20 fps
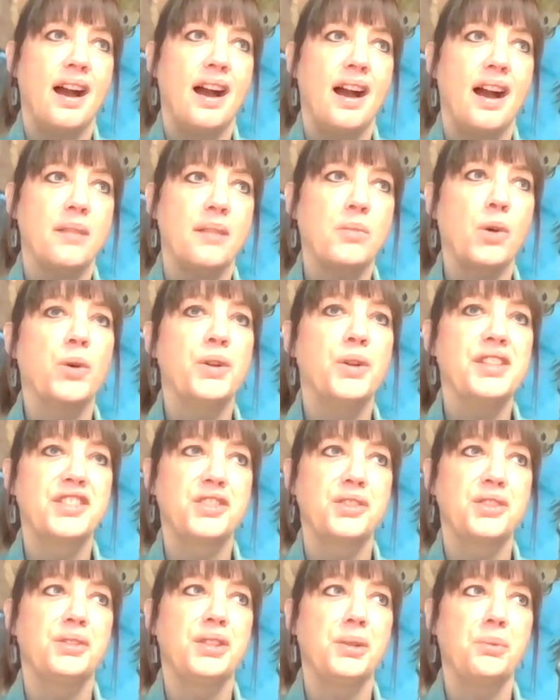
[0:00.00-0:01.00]
I'm always
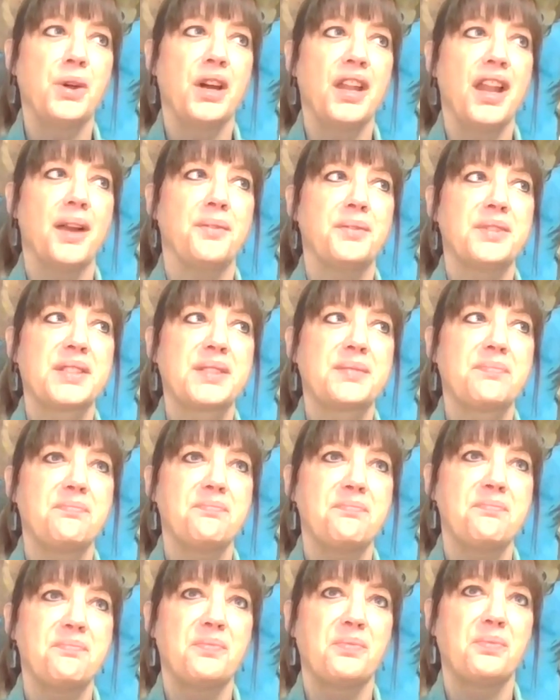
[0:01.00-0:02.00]
doing what I was
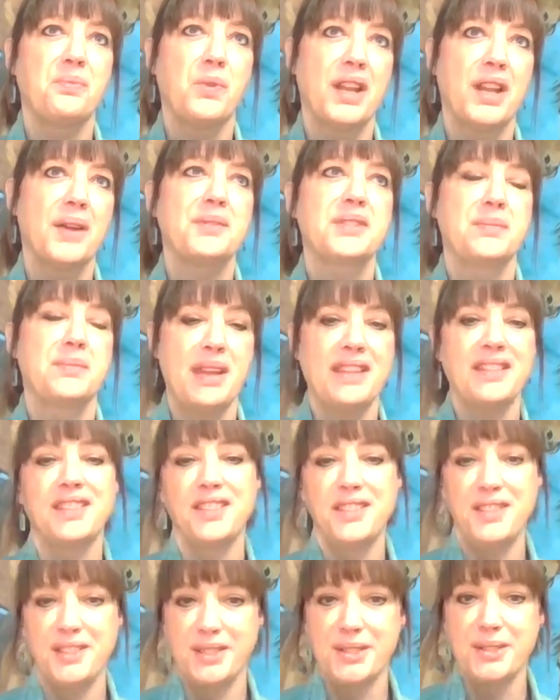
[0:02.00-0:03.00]
what I was meant
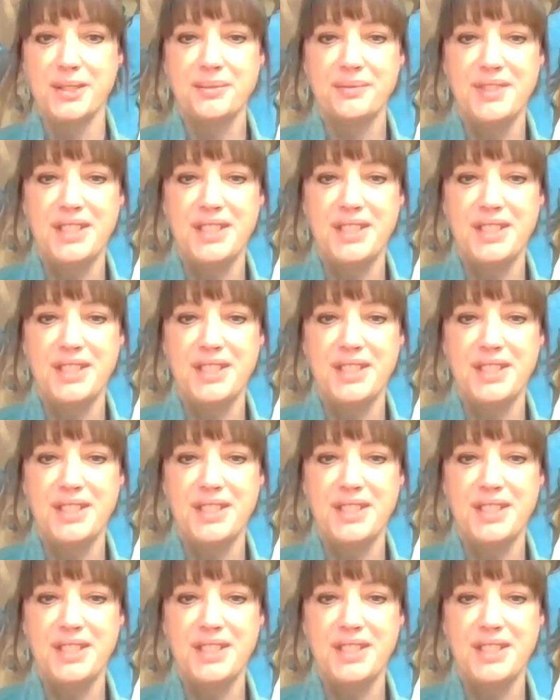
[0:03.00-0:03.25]
to do,